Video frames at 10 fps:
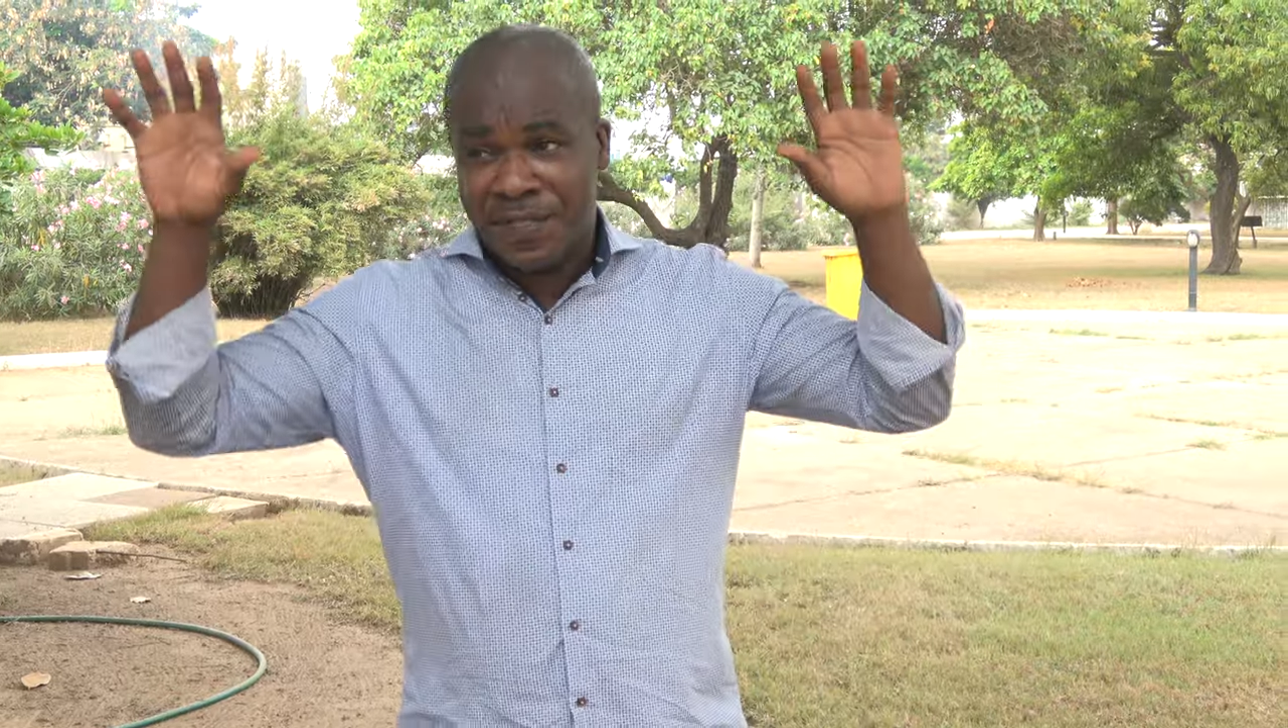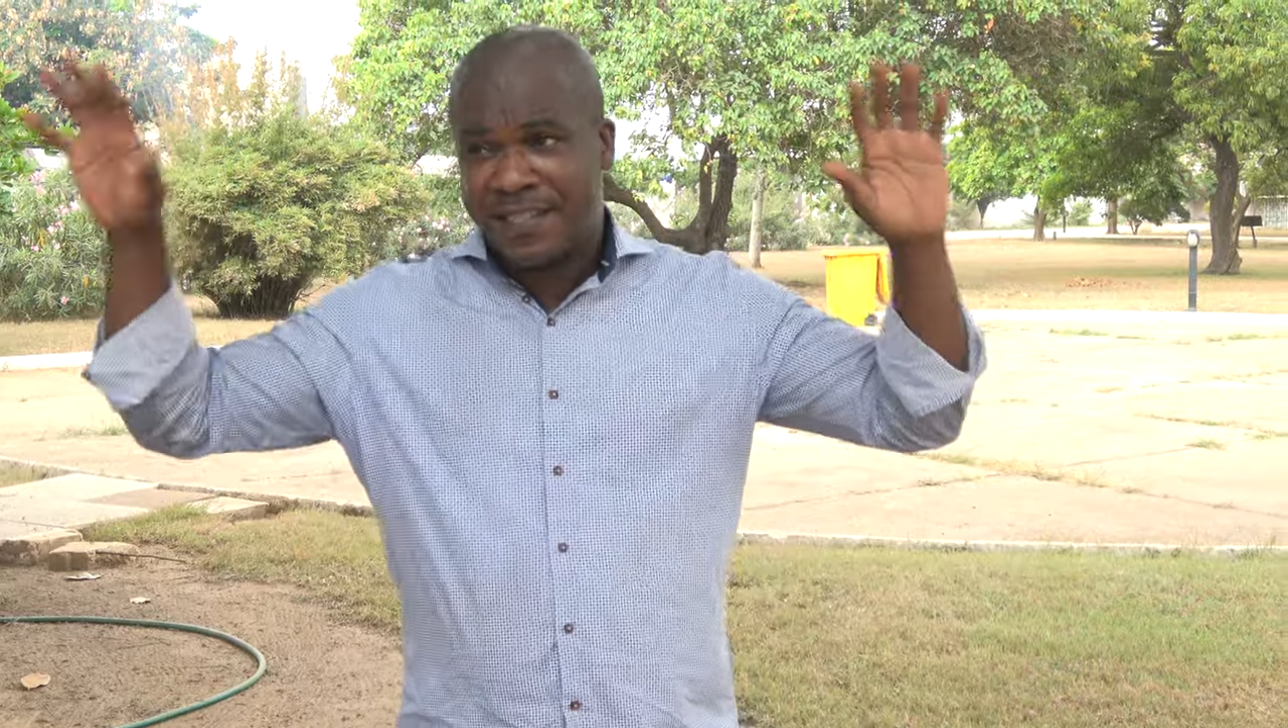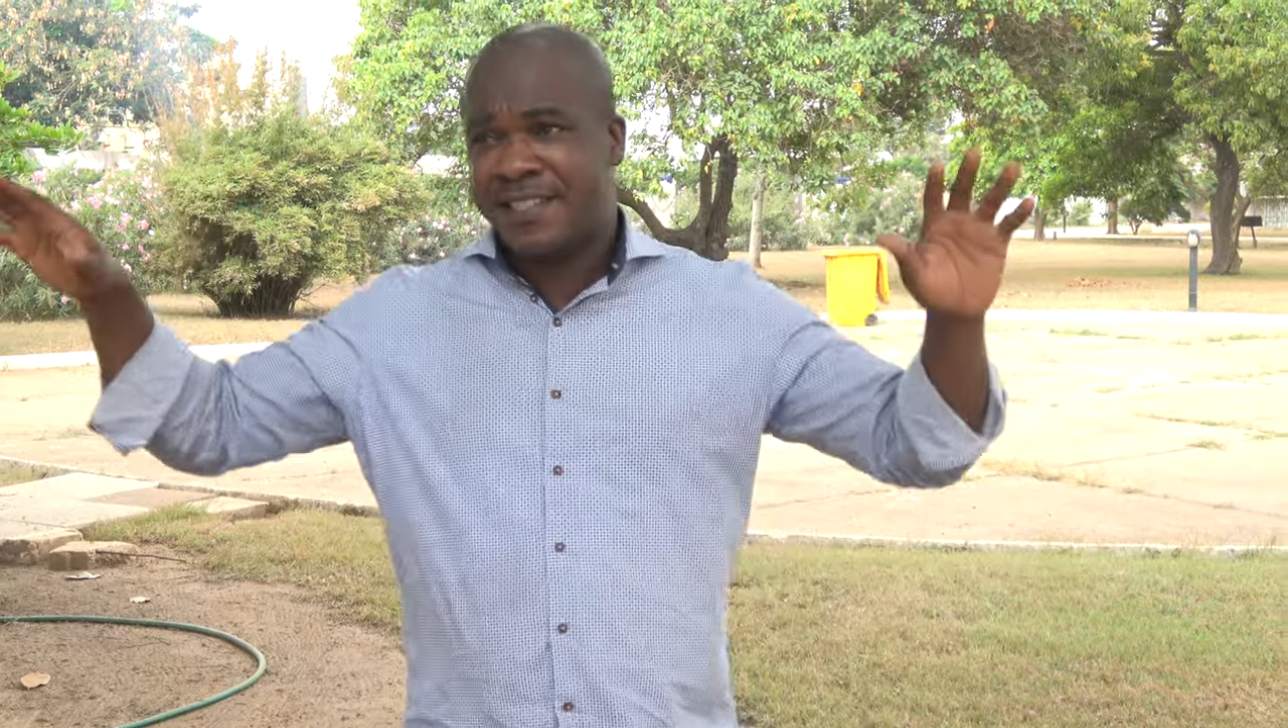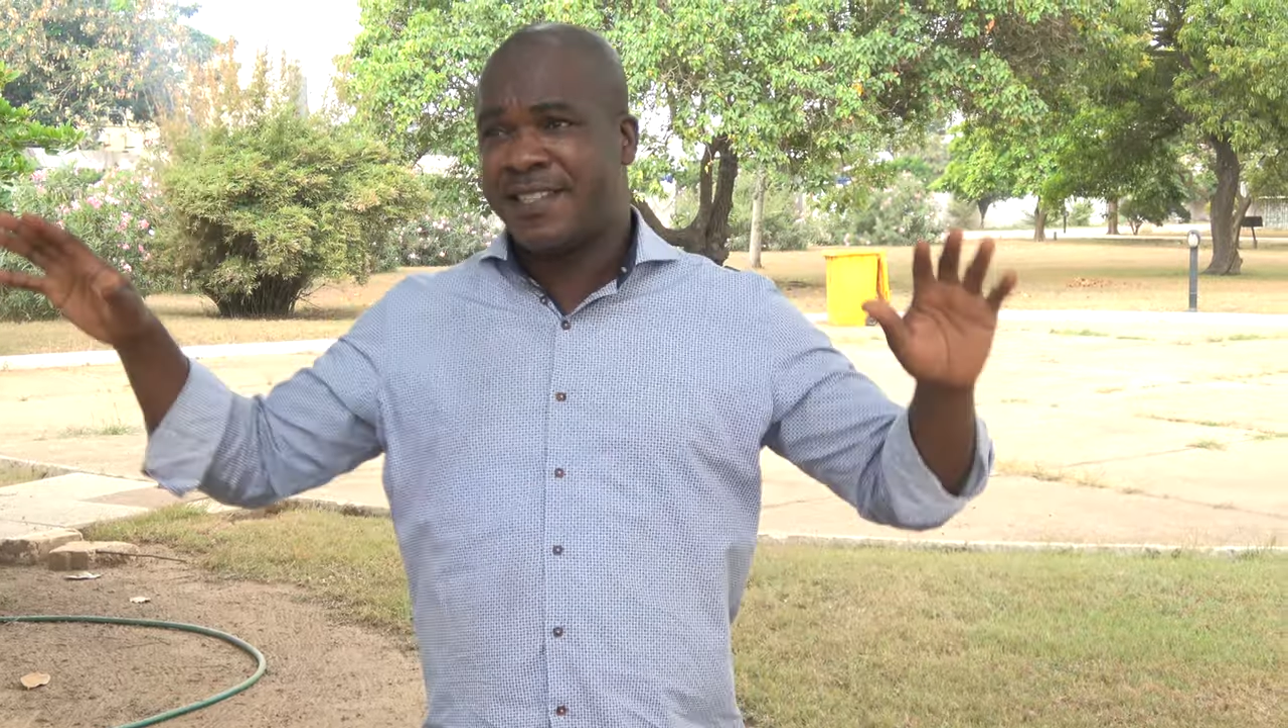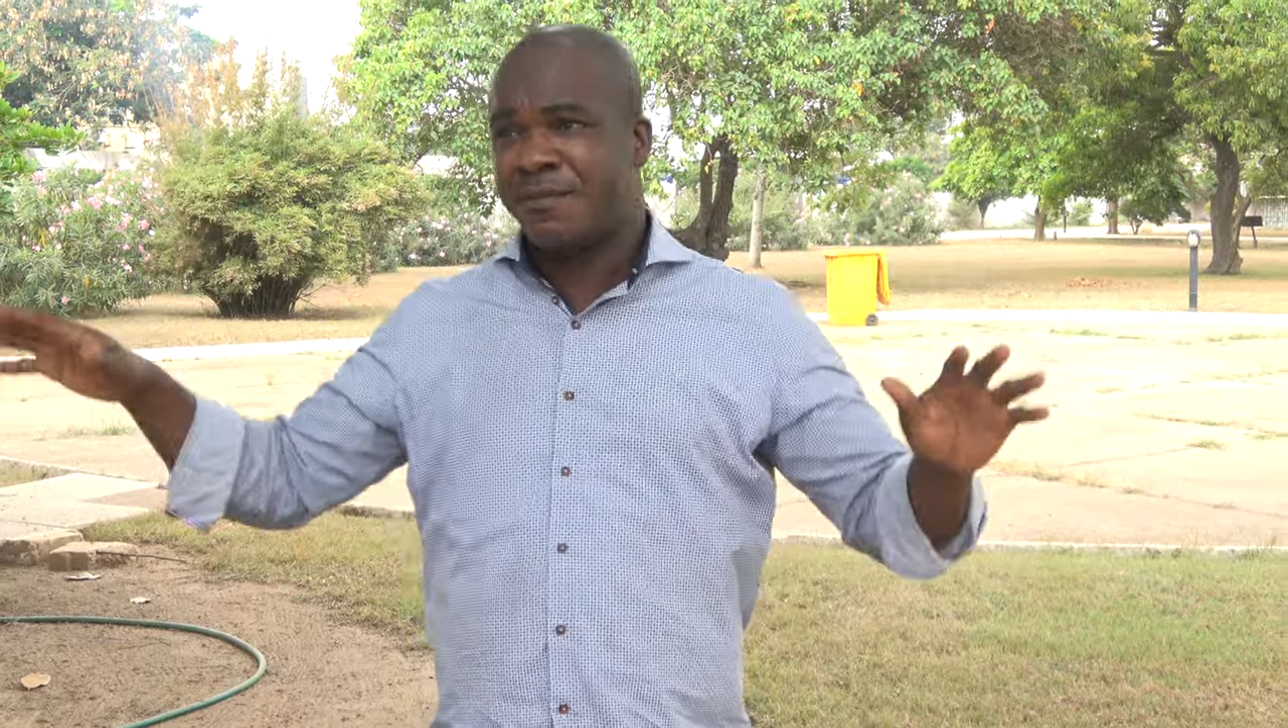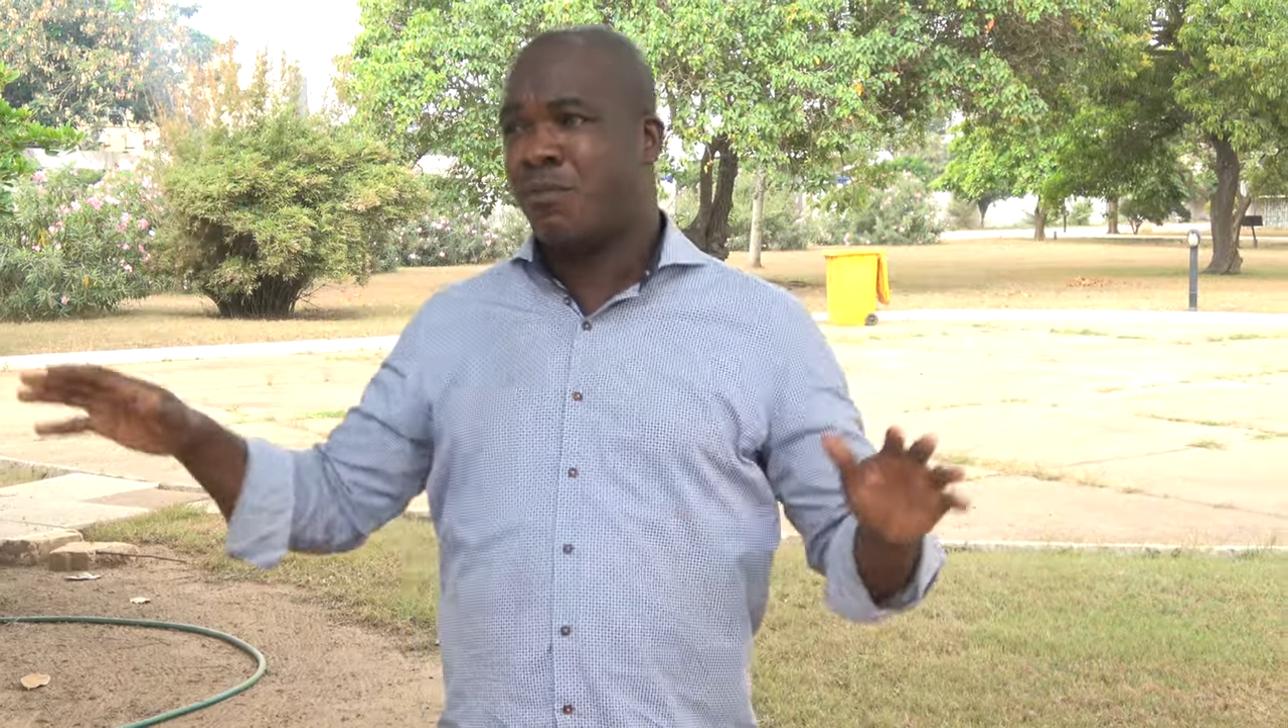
this